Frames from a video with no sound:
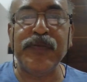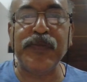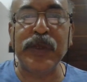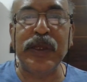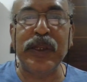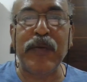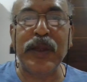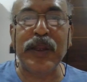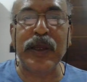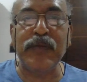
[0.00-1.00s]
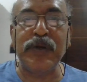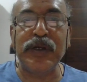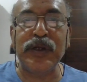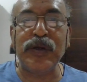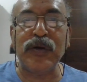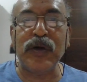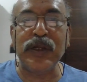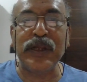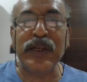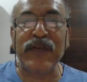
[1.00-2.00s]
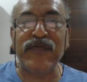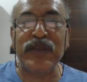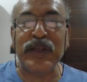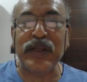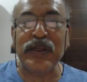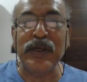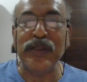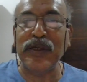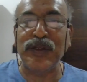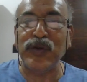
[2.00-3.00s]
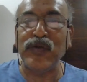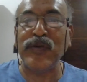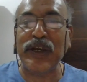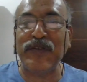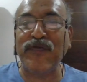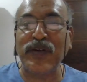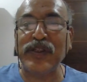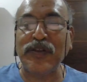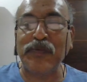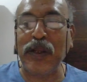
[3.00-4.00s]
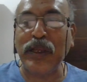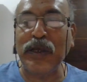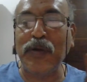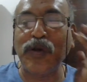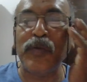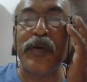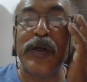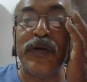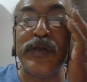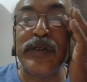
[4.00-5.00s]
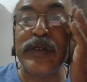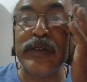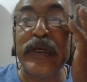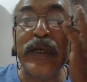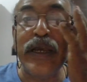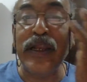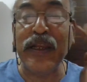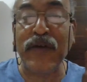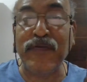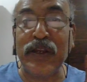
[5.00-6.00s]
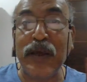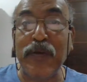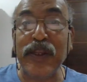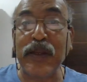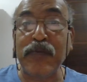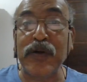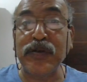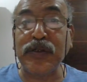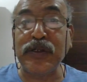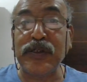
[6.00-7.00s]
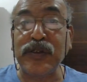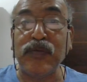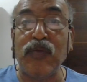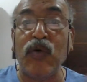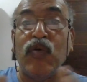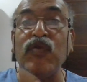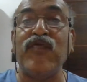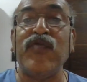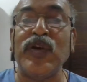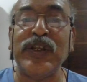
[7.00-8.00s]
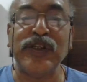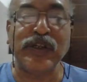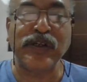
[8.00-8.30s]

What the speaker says: In Britain, you call it lieutenant. There is no F in the spelling, but you pronounce it as lieutenant. American pronunciation is more phonetic.